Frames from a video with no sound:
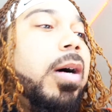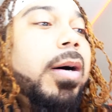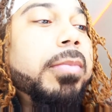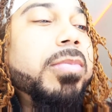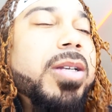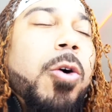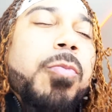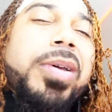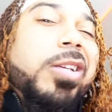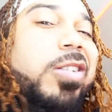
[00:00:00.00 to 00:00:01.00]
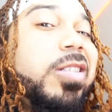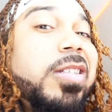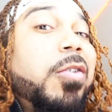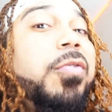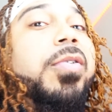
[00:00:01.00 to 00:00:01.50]
Um, don't beat
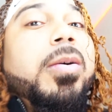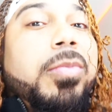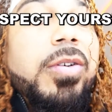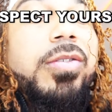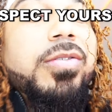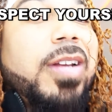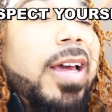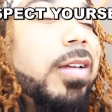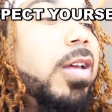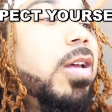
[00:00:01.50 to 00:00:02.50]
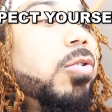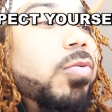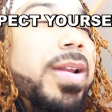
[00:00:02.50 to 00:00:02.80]
yourself up, bro. Like, do